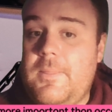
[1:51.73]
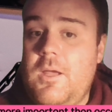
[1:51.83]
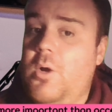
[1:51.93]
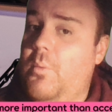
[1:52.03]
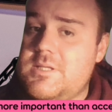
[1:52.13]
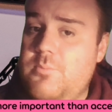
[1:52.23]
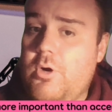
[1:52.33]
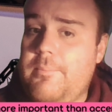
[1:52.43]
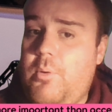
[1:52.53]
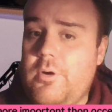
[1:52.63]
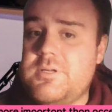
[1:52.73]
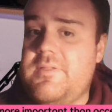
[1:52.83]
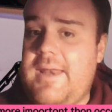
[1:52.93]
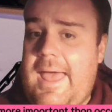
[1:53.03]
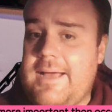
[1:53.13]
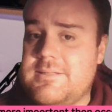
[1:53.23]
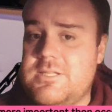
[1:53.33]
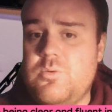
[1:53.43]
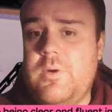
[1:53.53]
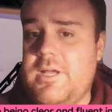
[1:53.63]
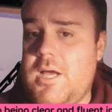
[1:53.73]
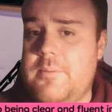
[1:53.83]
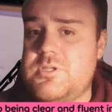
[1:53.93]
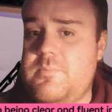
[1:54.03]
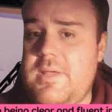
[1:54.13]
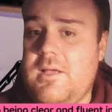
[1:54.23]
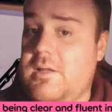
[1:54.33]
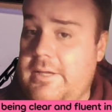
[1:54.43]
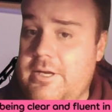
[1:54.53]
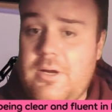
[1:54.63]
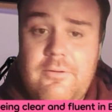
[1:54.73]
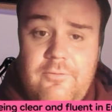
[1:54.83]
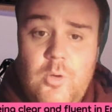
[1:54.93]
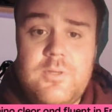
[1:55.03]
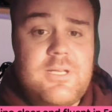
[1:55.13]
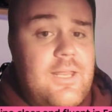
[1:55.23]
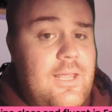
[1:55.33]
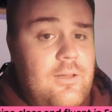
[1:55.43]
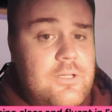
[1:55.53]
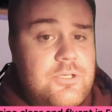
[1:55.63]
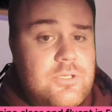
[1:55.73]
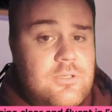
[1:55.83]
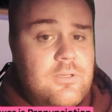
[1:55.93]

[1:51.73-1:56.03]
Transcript: what's more important than accent when it comes to being clear and fluent in English?